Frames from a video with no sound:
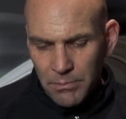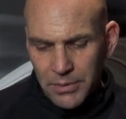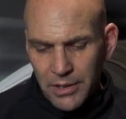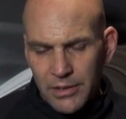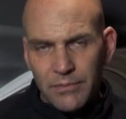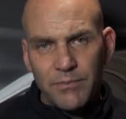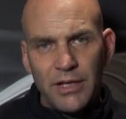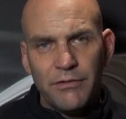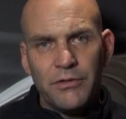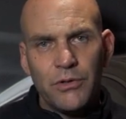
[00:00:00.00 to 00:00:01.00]
But
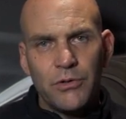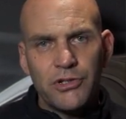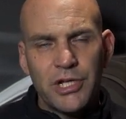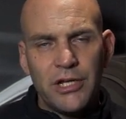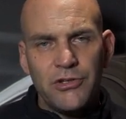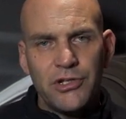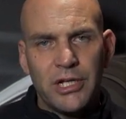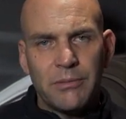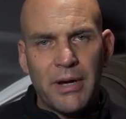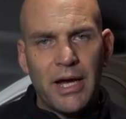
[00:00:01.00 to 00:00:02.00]
if you're
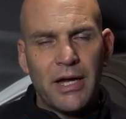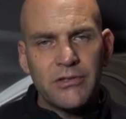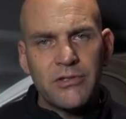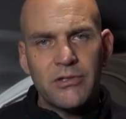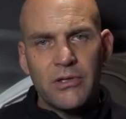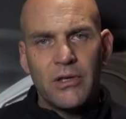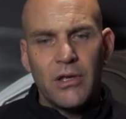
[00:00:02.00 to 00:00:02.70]
changing pads